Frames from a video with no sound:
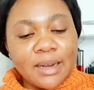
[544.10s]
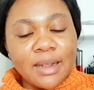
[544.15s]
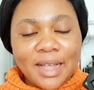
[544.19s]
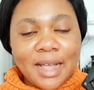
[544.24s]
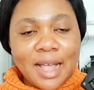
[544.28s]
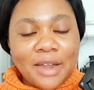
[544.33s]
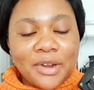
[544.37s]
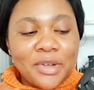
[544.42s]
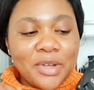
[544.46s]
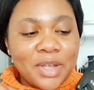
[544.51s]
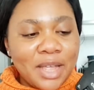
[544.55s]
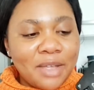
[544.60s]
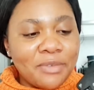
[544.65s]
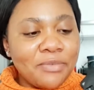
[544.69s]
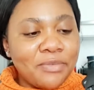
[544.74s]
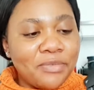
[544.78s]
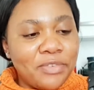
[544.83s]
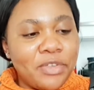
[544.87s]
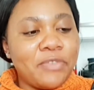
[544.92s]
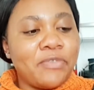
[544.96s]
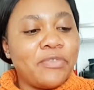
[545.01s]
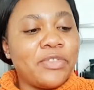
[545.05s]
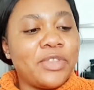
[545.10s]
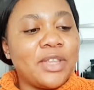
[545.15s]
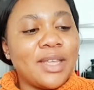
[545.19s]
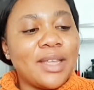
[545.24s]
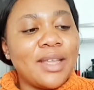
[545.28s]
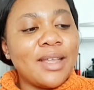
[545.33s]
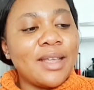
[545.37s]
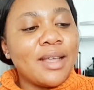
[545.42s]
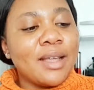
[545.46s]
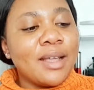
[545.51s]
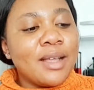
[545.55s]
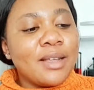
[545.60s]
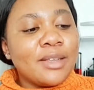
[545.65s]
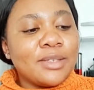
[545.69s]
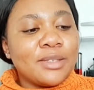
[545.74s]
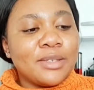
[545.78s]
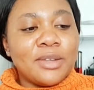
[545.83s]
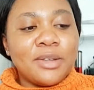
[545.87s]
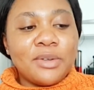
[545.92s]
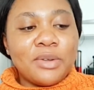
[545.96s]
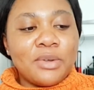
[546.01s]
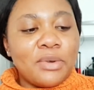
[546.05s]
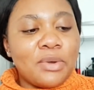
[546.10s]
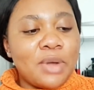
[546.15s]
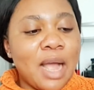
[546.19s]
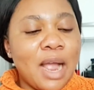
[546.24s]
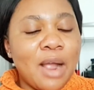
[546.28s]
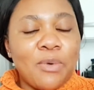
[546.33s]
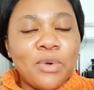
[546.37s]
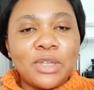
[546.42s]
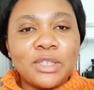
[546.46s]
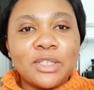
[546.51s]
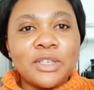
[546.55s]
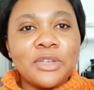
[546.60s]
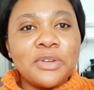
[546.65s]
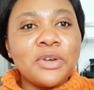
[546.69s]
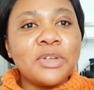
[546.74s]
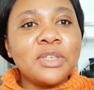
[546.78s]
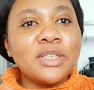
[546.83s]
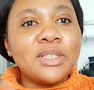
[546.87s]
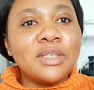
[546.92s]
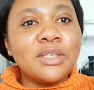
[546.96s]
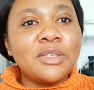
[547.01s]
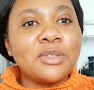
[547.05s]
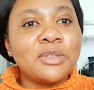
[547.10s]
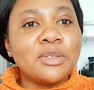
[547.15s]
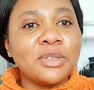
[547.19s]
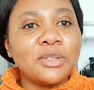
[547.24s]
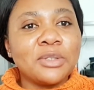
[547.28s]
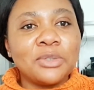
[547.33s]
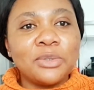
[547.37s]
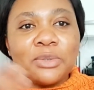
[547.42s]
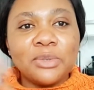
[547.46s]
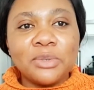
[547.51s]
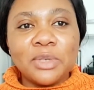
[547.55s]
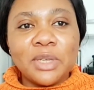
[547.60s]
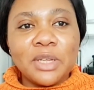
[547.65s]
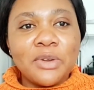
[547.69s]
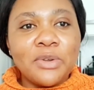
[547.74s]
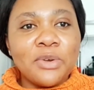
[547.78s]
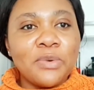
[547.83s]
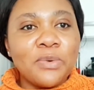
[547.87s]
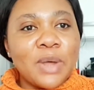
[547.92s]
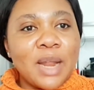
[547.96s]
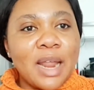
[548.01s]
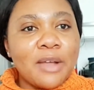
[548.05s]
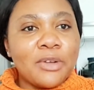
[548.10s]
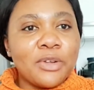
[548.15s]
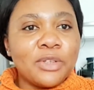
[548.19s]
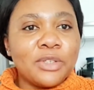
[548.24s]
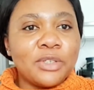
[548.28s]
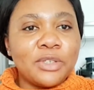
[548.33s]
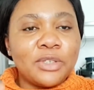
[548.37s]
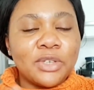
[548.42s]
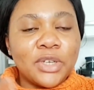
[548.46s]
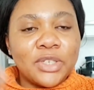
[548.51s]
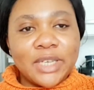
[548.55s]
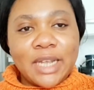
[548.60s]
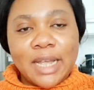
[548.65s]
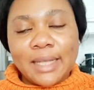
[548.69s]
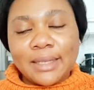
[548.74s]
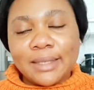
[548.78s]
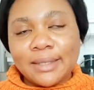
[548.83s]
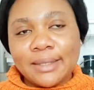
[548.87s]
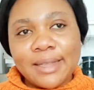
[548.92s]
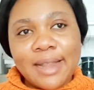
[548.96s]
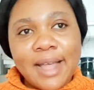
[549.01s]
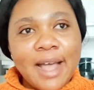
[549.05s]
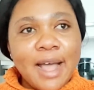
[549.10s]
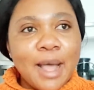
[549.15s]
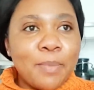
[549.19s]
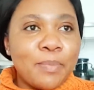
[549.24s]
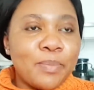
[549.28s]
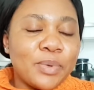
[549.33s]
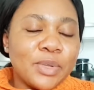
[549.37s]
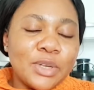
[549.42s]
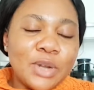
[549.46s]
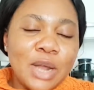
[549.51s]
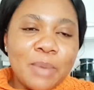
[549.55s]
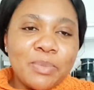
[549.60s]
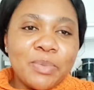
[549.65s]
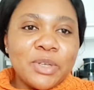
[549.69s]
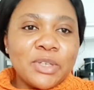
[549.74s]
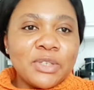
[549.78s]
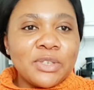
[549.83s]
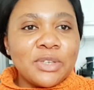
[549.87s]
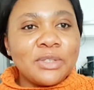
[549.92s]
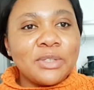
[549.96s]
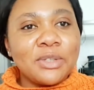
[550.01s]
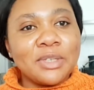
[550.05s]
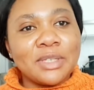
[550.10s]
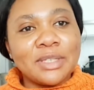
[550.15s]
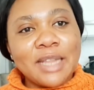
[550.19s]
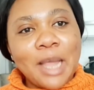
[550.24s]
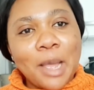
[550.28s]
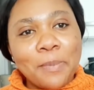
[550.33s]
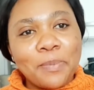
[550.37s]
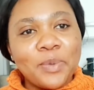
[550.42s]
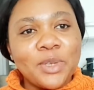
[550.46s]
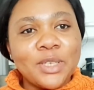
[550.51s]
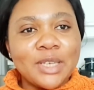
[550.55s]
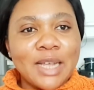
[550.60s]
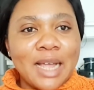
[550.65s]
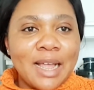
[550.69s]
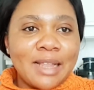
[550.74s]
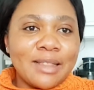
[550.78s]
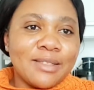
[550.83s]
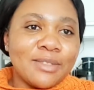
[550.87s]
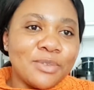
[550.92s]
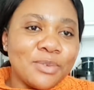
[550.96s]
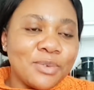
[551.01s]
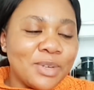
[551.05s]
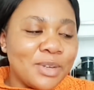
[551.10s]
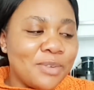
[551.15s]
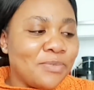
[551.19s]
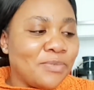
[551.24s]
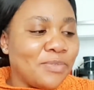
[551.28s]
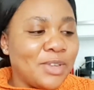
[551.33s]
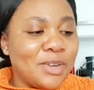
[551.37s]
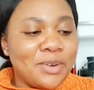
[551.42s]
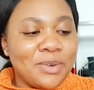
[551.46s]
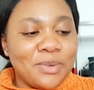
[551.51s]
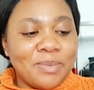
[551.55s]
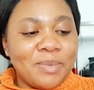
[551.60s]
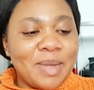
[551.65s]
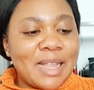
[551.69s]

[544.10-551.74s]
Canon M50. So I was, using it to do, when I go to church, I snap, I'll be using it to snap picture and doing video.